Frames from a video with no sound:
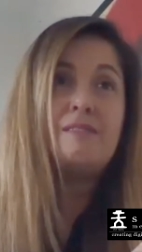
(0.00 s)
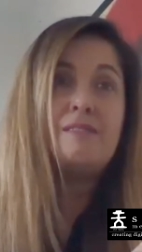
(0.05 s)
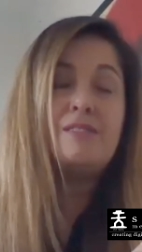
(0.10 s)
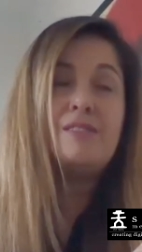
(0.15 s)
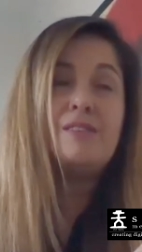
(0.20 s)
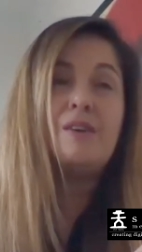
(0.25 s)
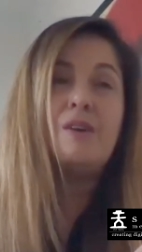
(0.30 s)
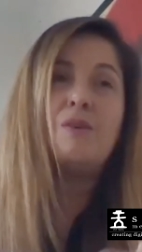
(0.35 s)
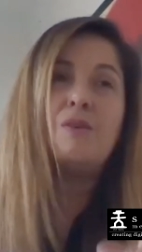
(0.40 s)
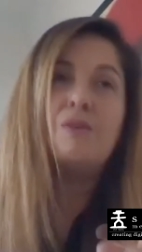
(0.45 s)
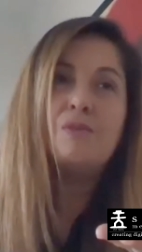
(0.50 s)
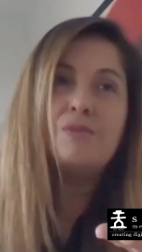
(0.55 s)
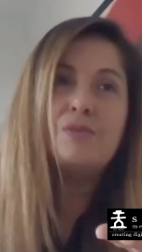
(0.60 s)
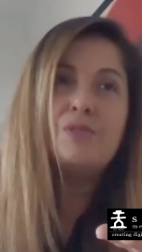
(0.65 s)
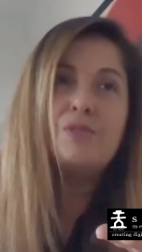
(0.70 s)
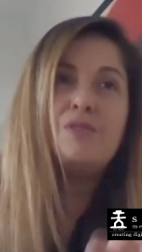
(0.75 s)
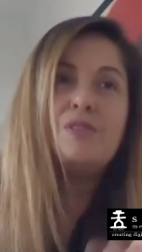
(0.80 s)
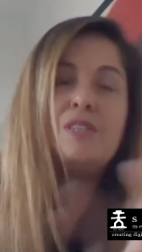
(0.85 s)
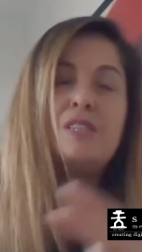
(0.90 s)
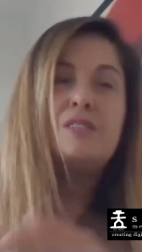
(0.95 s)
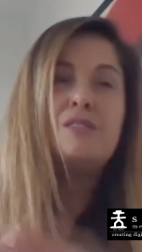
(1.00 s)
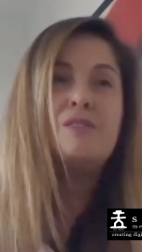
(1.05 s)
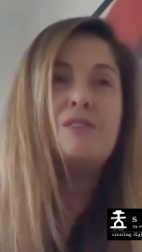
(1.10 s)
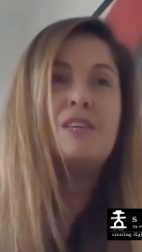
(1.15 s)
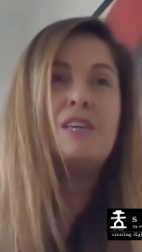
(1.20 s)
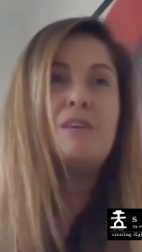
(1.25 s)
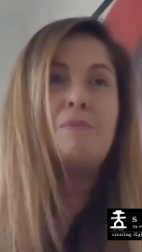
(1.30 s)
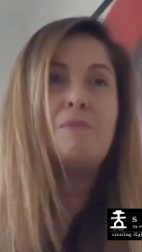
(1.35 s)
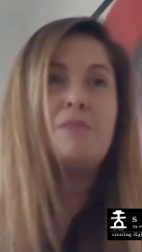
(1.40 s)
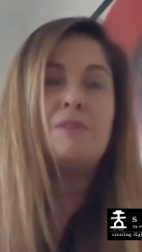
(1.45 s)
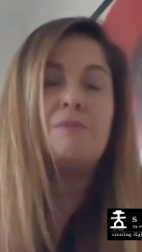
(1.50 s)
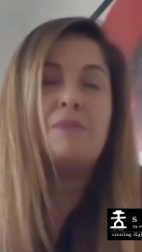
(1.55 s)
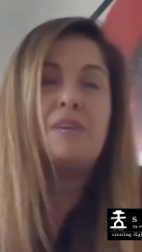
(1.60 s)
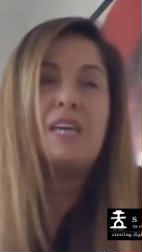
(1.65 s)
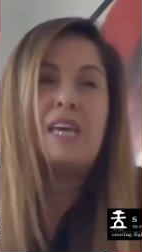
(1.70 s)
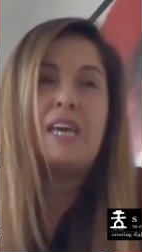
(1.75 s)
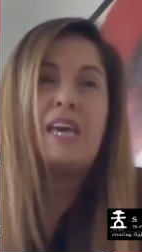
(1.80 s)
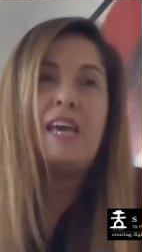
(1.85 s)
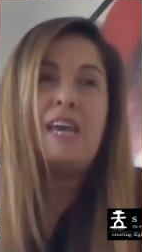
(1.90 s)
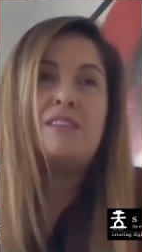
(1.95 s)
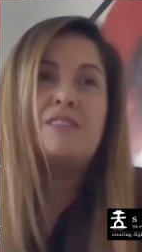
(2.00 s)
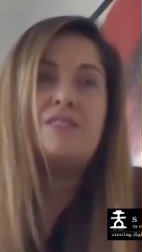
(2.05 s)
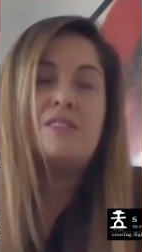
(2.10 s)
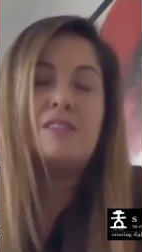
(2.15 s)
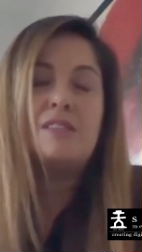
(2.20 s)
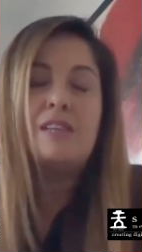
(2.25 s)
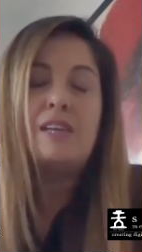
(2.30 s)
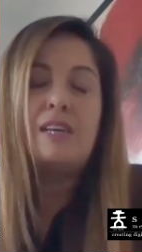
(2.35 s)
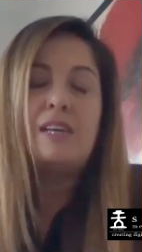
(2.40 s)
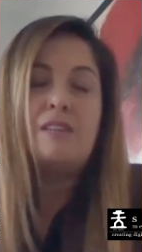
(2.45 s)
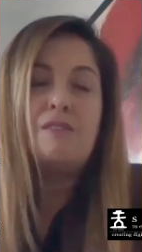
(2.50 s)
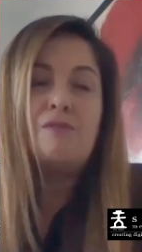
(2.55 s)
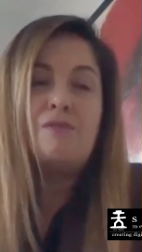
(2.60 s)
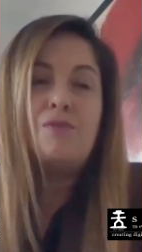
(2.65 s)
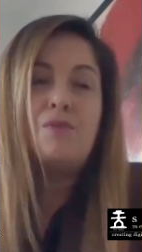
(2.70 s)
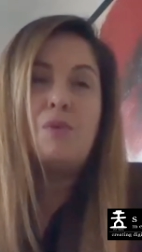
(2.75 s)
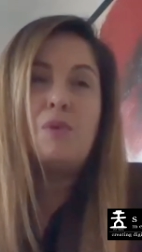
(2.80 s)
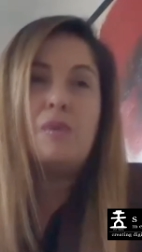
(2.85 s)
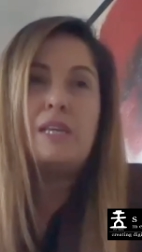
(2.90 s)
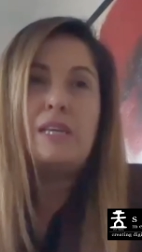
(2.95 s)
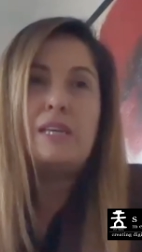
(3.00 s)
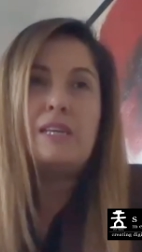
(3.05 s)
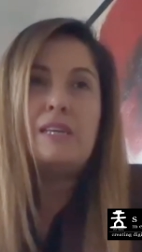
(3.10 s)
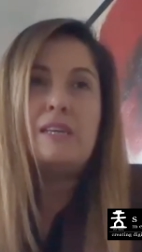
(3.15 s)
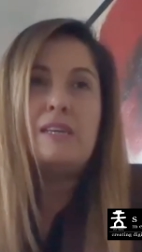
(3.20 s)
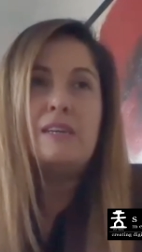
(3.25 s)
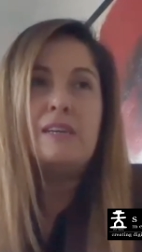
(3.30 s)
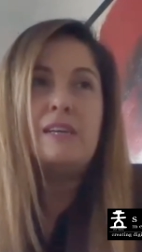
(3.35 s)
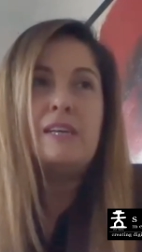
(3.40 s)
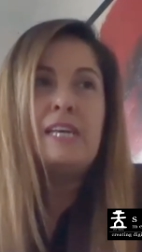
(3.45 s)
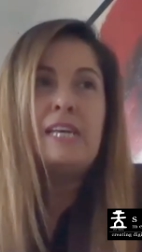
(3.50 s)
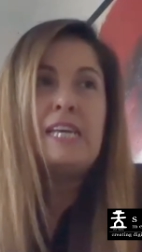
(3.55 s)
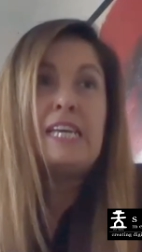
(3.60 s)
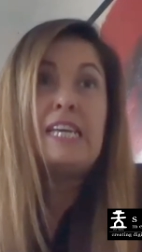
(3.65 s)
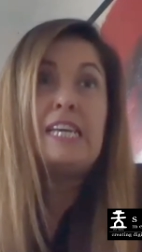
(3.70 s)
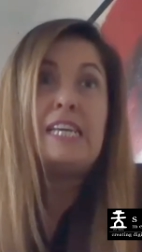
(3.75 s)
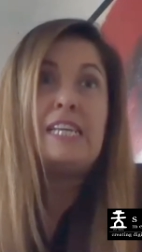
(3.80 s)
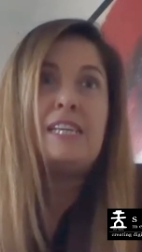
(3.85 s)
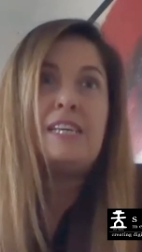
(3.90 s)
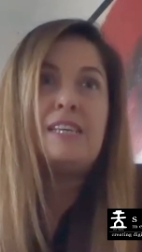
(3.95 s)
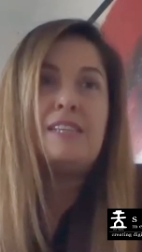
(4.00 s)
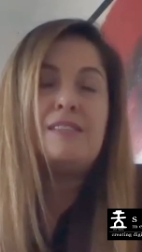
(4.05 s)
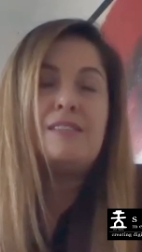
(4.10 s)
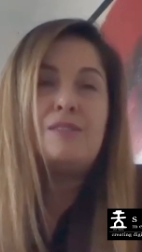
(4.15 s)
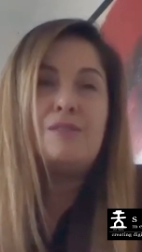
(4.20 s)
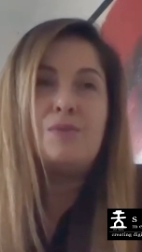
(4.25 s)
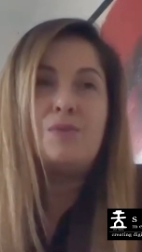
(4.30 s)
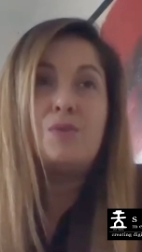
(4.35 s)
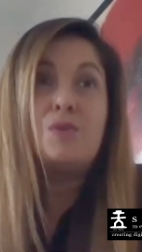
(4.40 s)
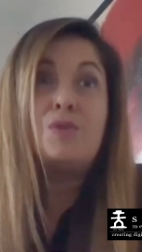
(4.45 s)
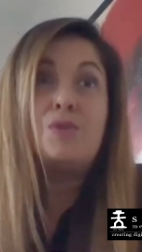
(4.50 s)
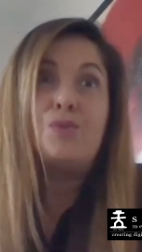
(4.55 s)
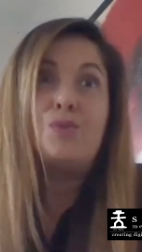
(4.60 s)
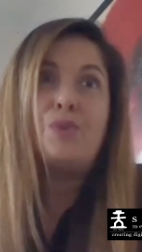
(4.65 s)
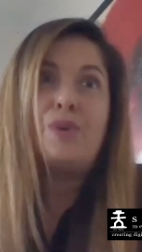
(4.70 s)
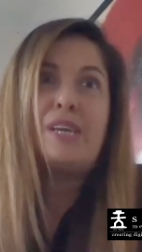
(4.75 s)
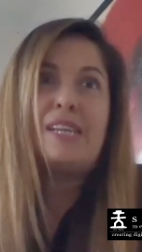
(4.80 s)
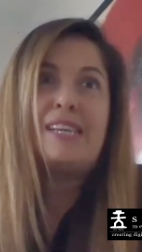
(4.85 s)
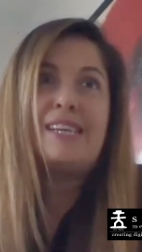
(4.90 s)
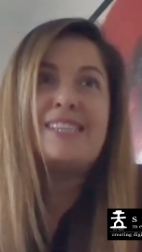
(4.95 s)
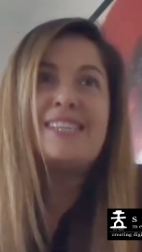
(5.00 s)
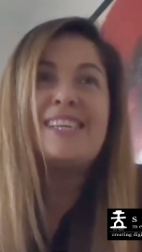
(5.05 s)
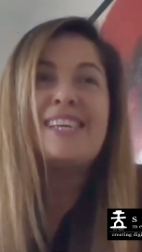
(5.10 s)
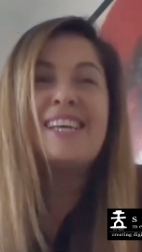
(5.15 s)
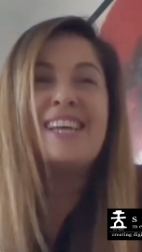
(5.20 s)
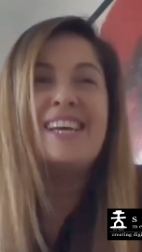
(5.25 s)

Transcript: So you need to keep them engaged and fully in it to win it.